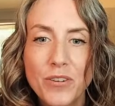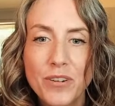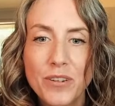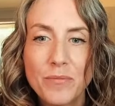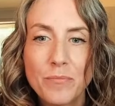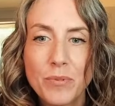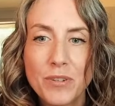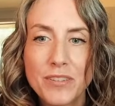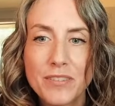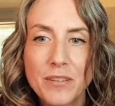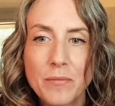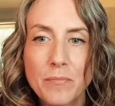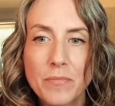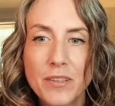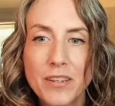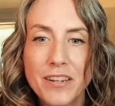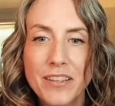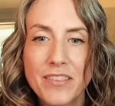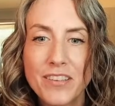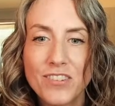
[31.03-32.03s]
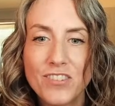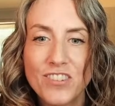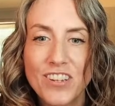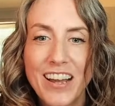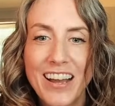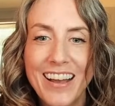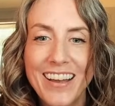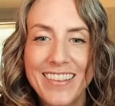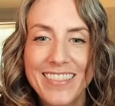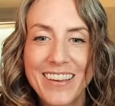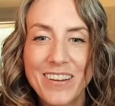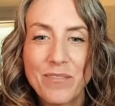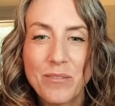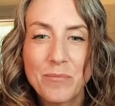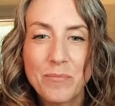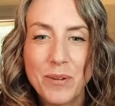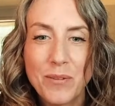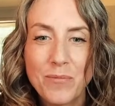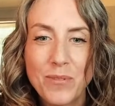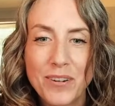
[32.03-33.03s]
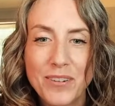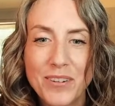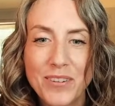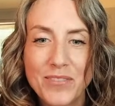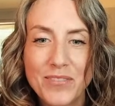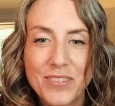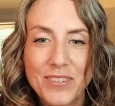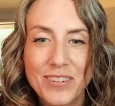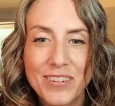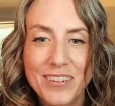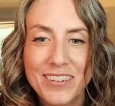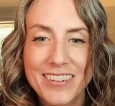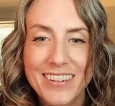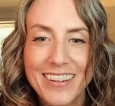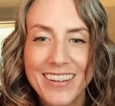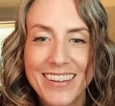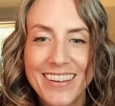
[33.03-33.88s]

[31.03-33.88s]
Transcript: could put something in the chat, that would be wonderful.